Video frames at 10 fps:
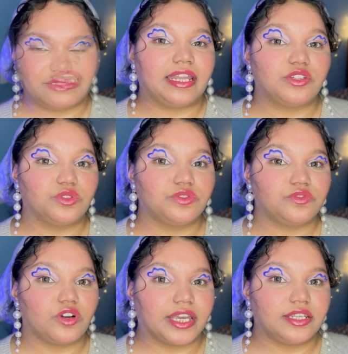And don't
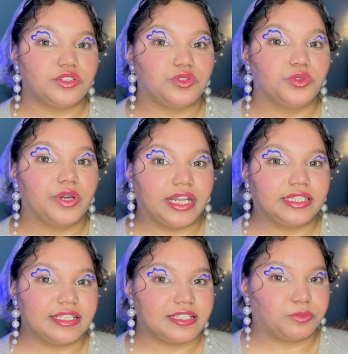forget to hit
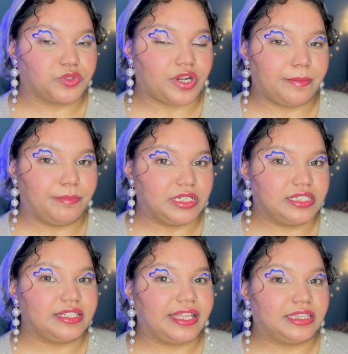the subscribe
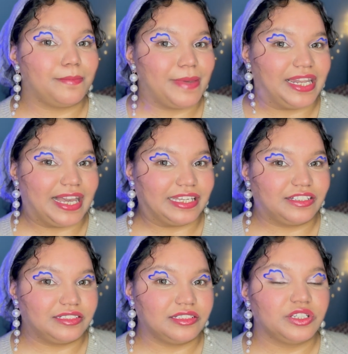button and the bell
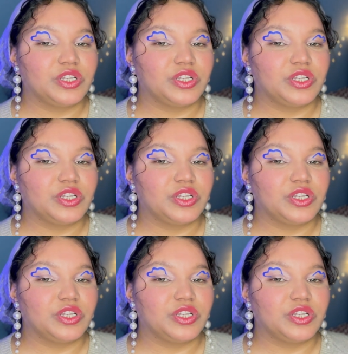icon